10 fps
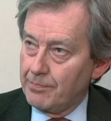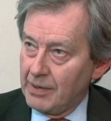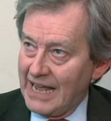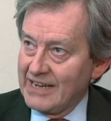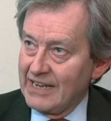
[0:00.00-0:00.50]

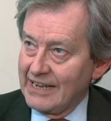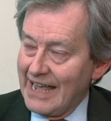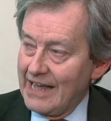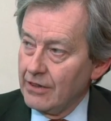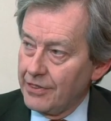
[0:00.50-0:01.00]
planning
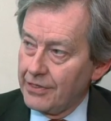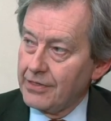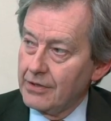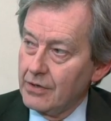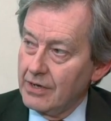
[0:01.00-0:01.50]

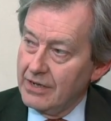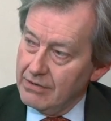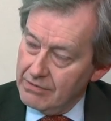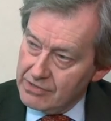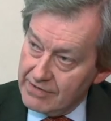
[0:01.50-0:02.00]
health
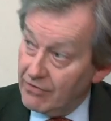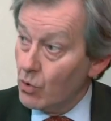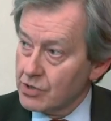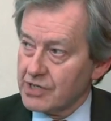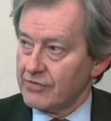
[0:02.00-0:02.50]

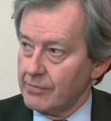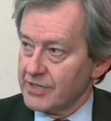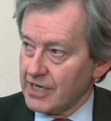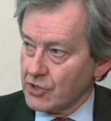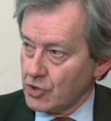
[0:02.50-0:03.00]
divorced from
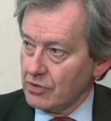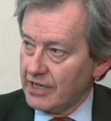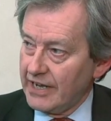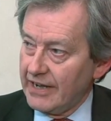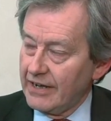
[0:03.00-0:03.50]
social
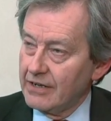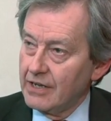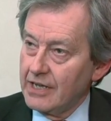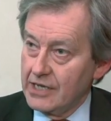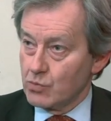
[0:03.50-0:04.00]
care
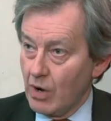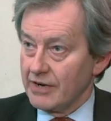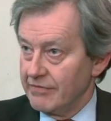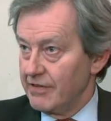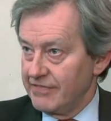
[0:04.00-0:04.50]
is one
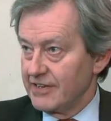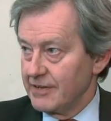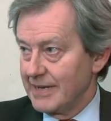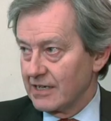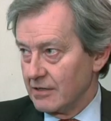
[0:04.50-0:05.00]
of the
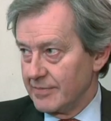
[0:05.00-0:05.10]
fundamental